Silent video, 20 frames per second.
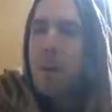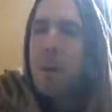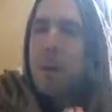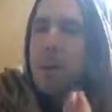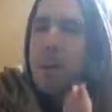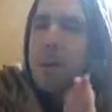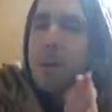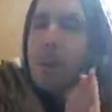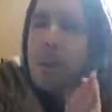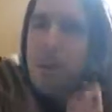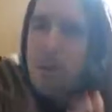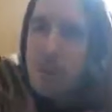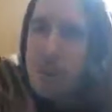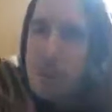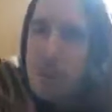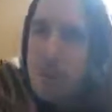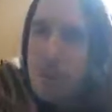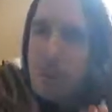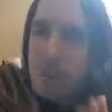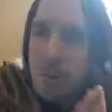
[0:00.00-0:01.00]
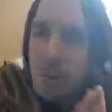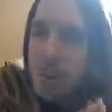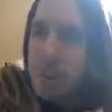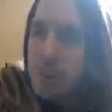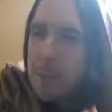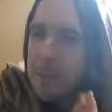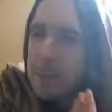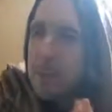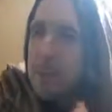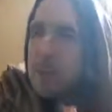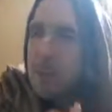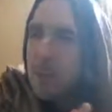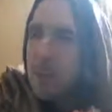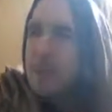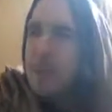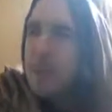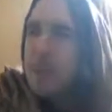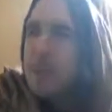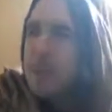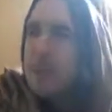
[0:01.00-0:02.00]
all these different
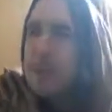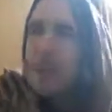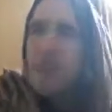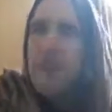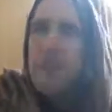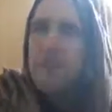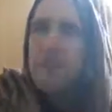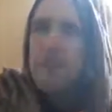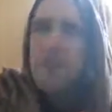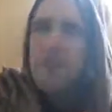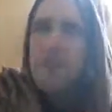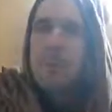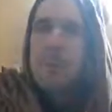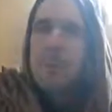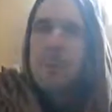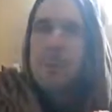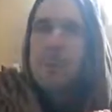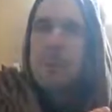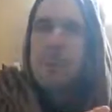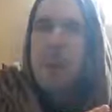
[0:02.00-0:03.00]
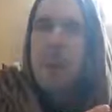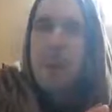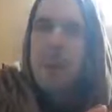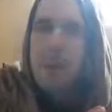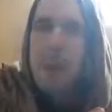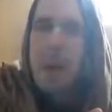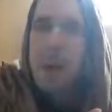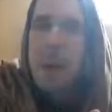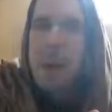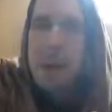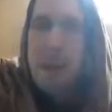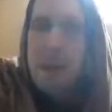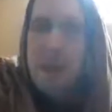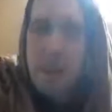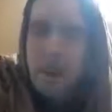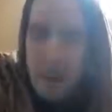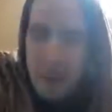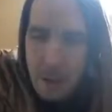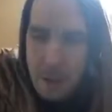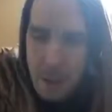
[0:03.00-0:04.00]
rules and regulations prescribed by
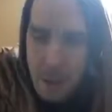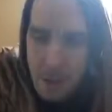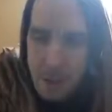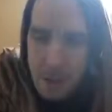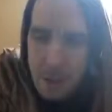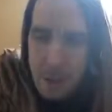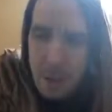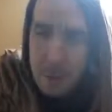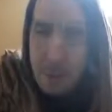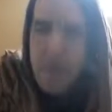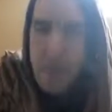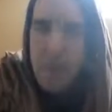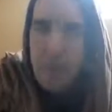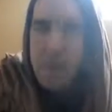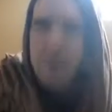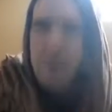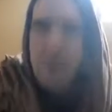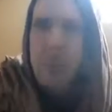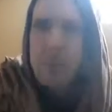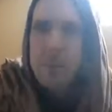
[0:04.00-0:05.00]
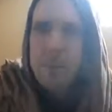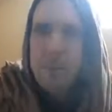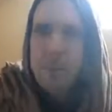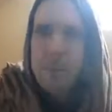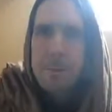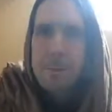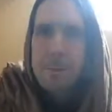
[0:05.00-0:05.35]
Srila Prabhupada.